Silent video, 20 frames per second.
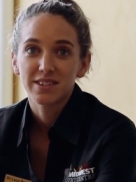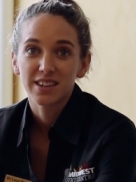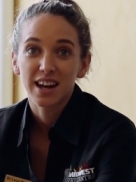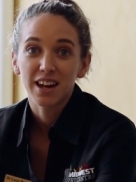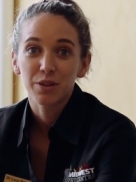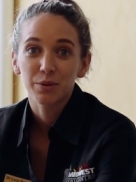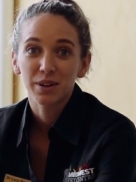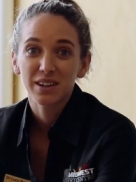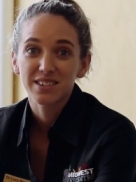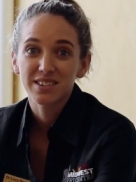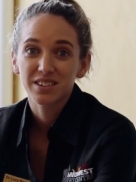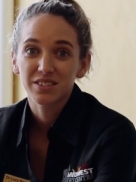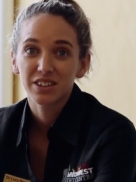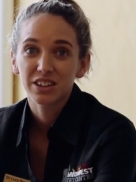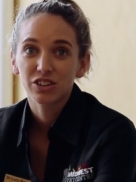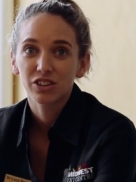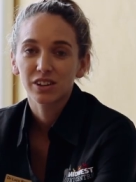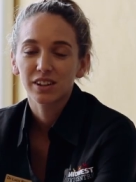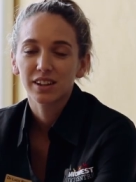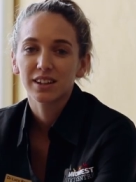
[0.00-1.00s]
Southwest
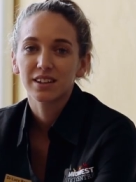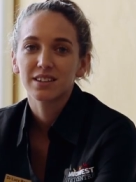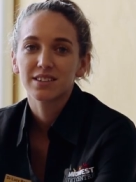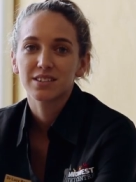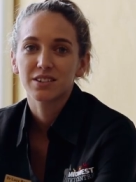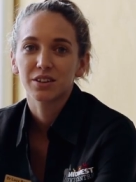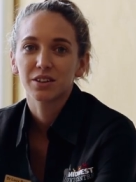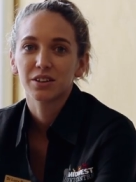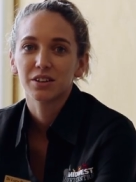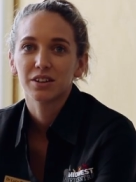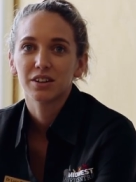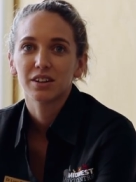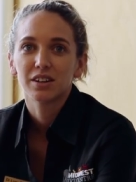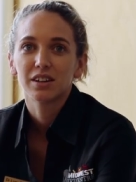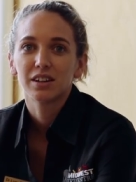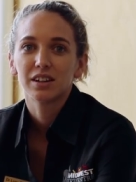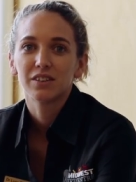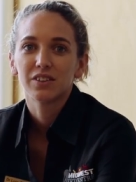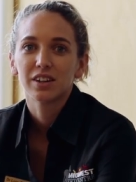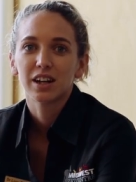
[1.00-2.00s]
originally, so
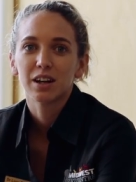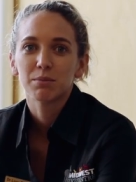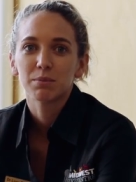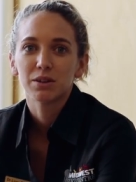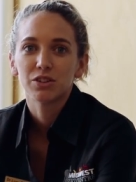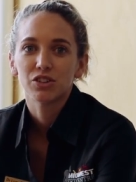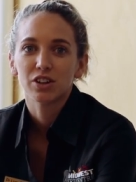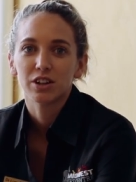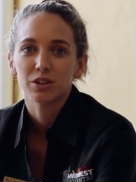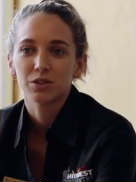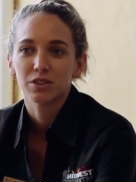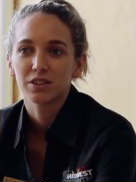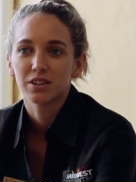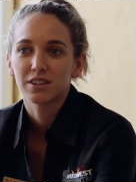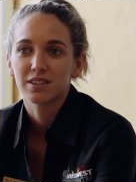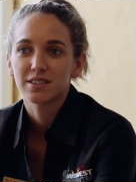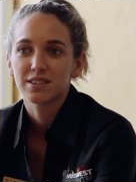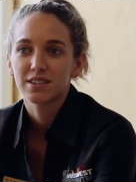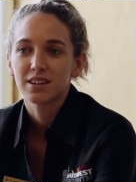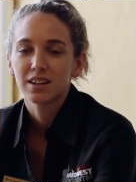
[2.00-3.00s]
moving up into Upton
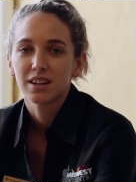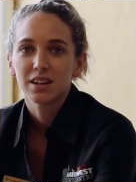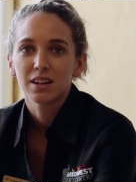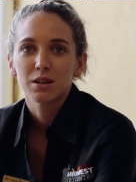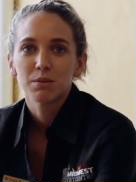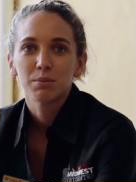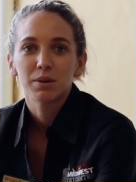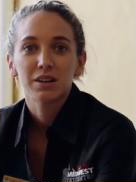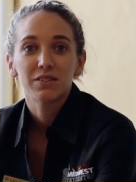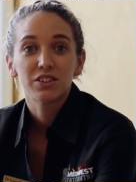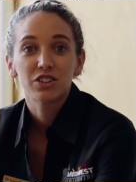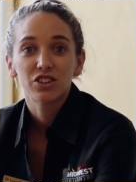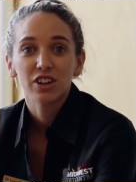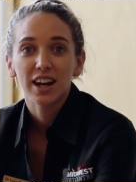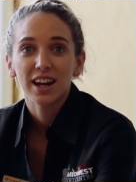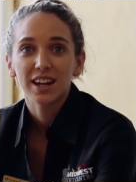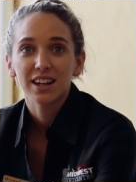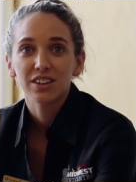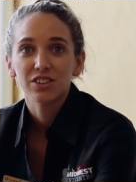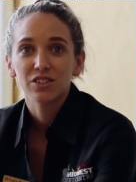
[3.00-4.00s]
was a bit of a
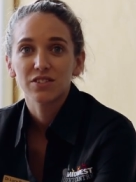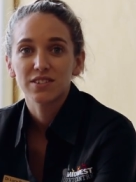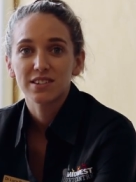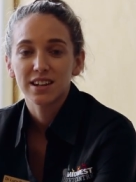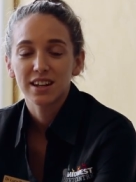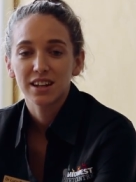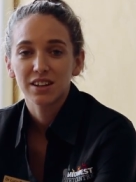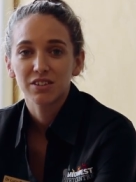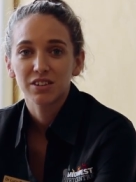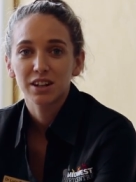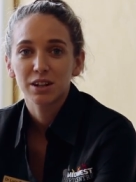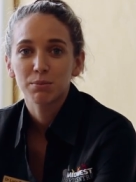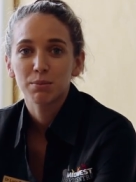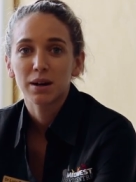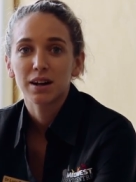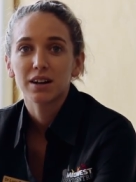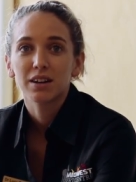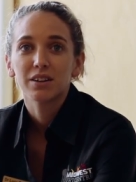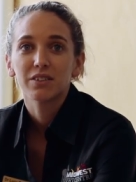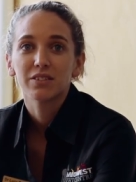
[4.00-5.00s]
change of scenery,
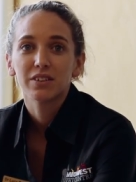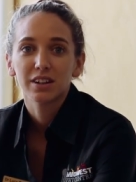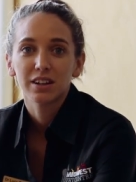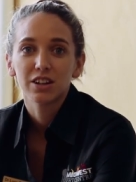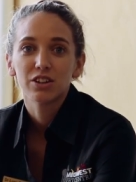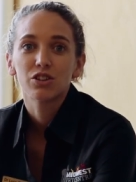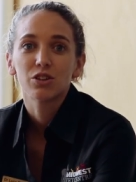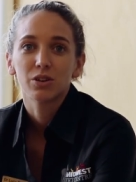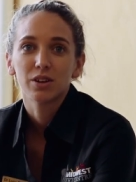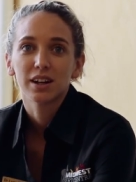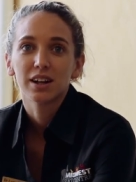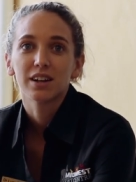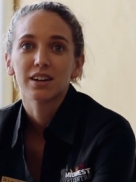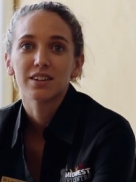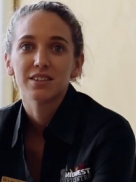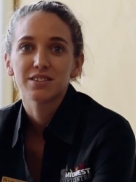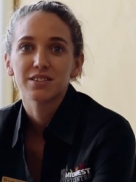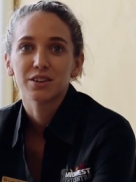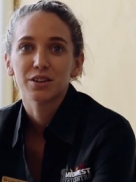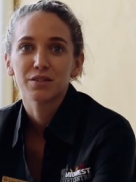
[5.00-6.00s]
but I've really enjoyed
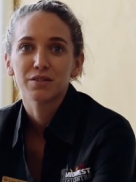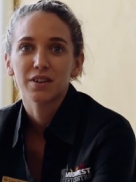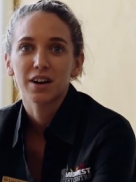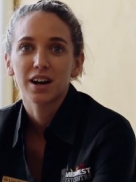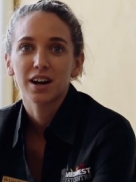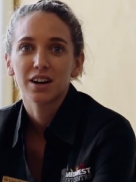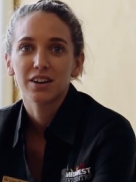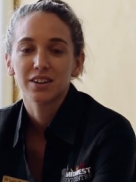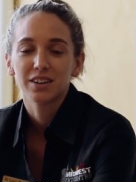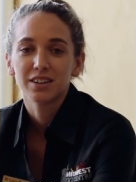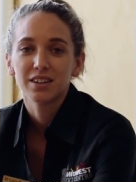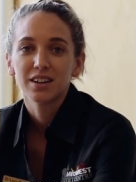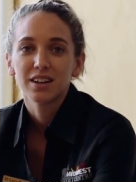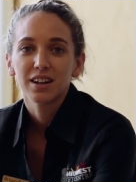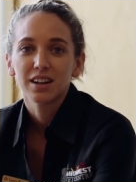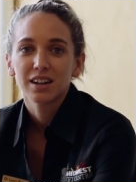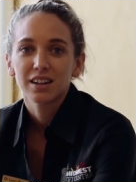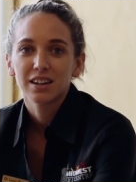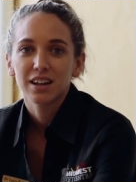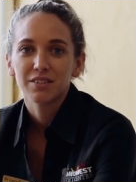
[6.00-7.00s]
it so far. I'm
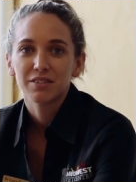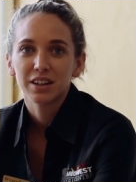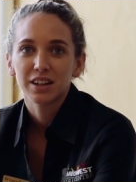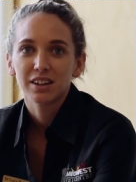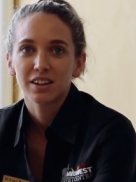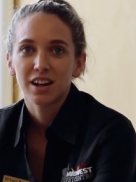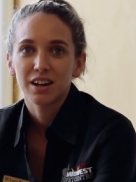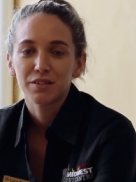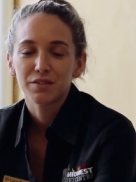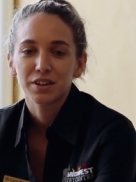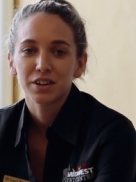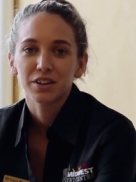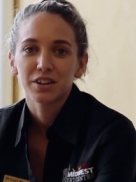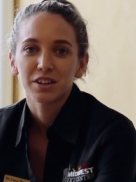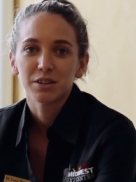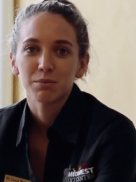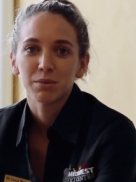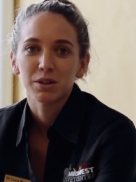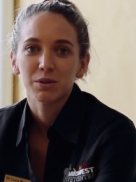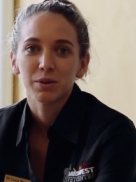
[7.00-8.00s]
loving life here
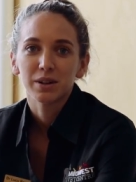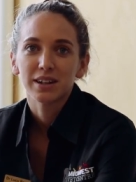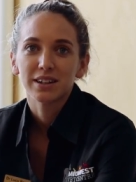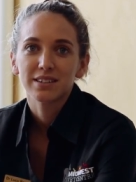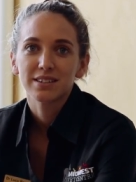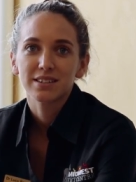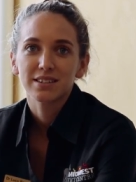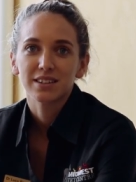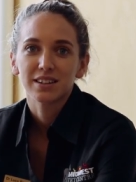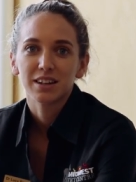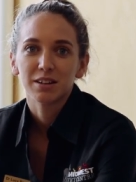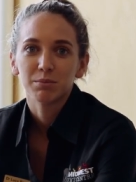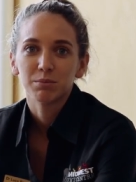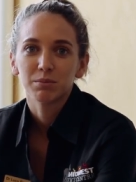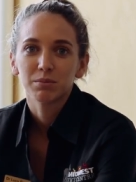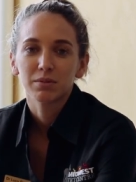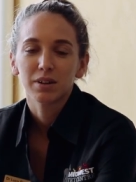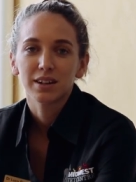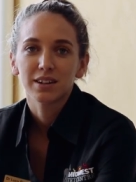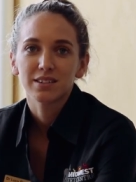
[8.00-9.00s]
in the Midwest and I'm
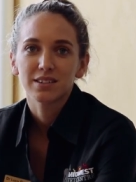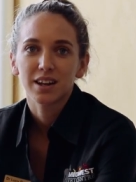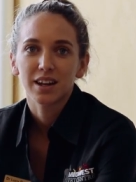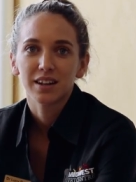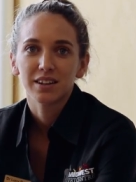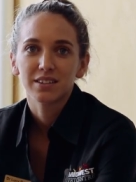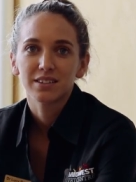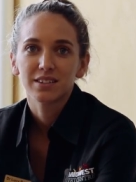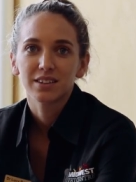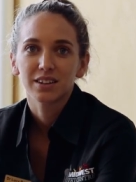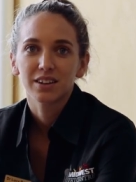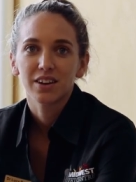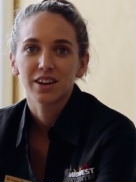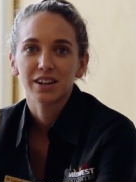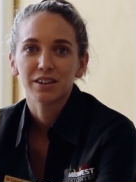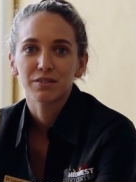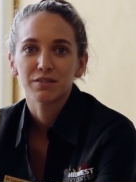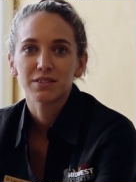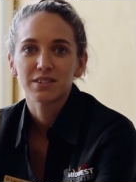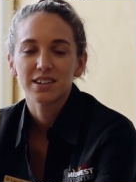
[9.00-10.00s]
excited to
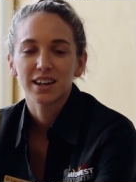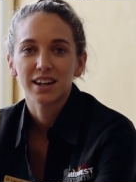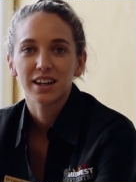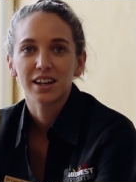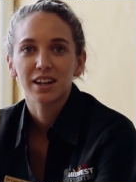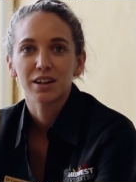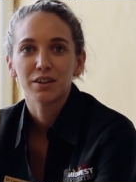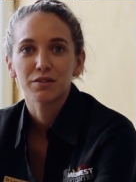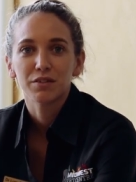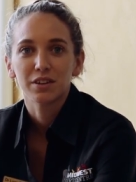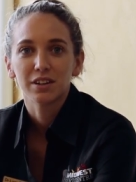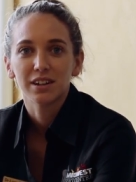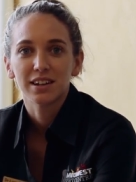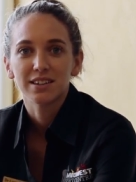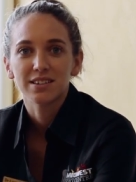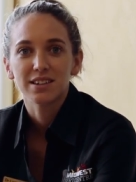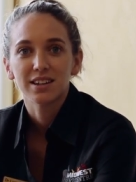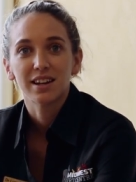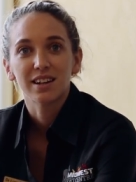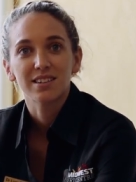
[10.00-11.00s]
kind of stay here for at
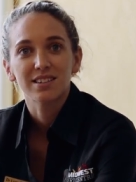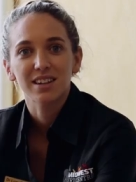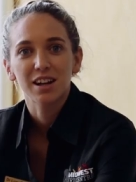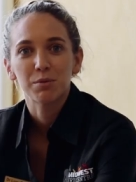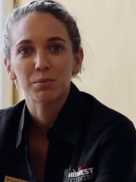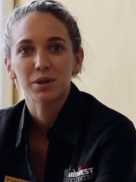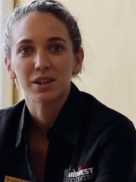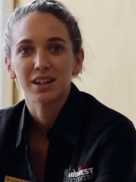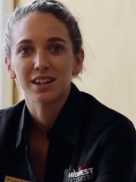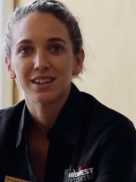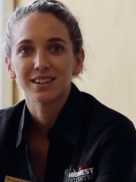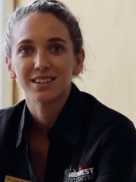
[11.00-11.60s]
least the next couple of